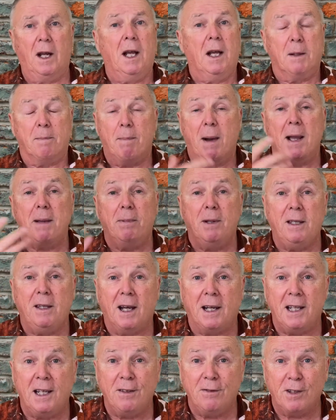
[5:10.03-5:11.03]
Maybe
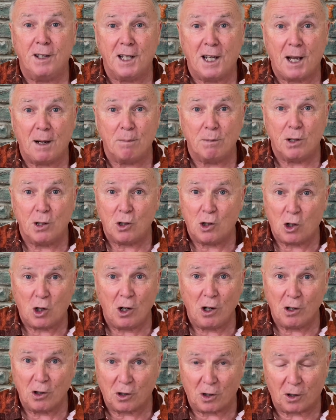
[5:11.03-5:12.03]
they even come to
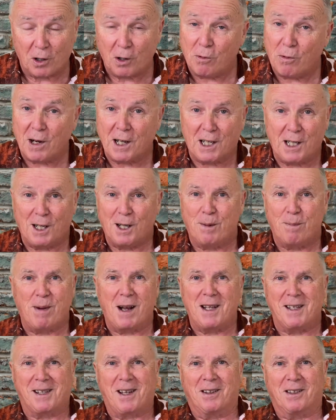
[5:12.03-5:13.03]
church on a regular
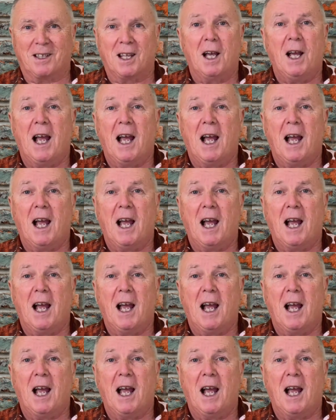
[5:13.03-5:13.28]
basis,